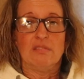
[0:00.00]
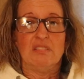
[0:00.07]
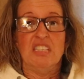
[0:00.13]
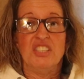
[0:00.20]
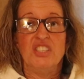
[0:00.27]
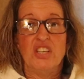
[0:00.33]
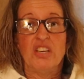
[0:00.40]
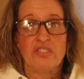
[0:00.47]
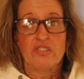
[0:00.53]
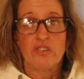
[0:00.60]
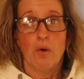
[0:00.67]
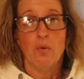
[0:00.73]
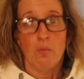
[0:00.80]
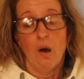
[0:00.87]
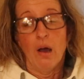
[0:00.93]

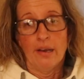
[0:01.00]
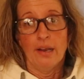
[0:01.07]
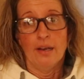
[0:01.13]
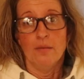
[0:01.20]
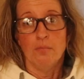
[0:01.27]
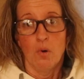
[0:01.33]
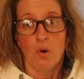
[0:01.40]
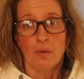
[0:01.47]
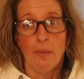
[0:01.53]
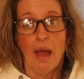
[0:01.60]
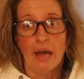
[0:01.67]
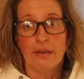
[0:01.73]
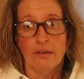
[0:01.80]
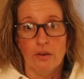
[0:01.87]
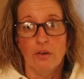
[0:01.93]
don't want any more
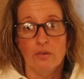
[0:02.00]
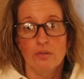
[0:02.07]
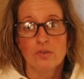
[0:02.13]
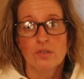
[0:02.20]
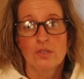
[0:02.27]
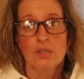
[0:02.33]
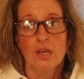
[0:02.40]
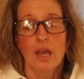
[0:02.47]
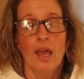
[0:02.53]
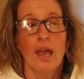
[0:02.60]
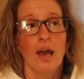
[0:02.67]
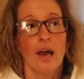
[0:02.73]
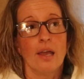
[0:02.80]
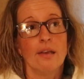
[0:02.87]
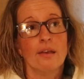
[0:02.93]
bad news.
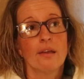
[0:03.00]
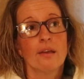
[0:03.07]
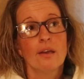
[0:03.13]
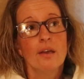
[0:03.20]
And